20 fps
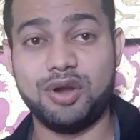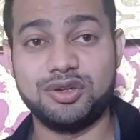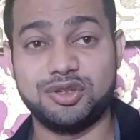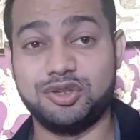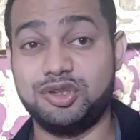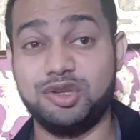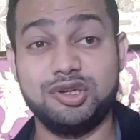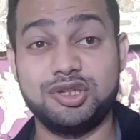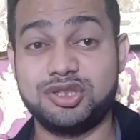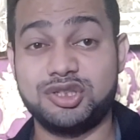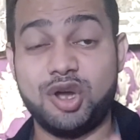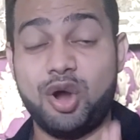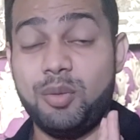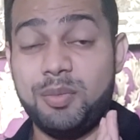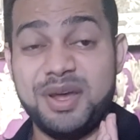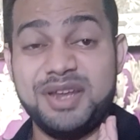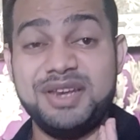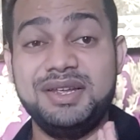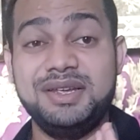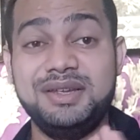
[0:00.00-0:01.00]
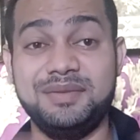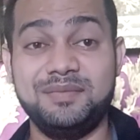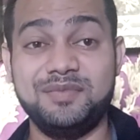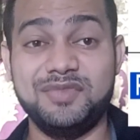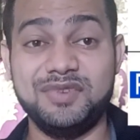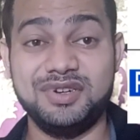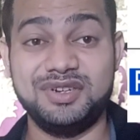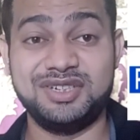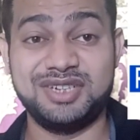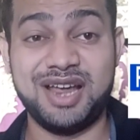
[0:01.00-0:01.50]
So there's so many
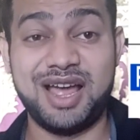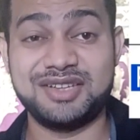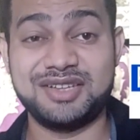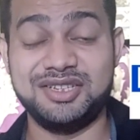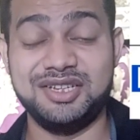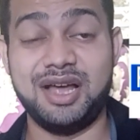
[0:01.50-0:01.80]
taxis.